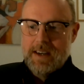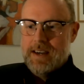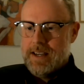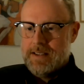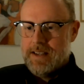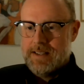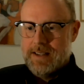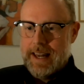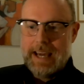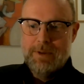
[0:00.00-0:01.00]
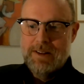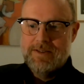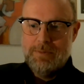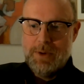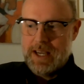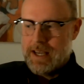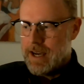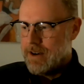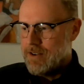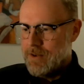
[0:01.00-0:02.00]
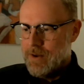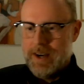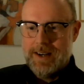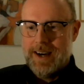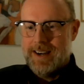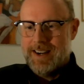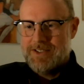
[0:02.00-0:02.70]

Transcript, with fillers: is this labeled to be I don't know a,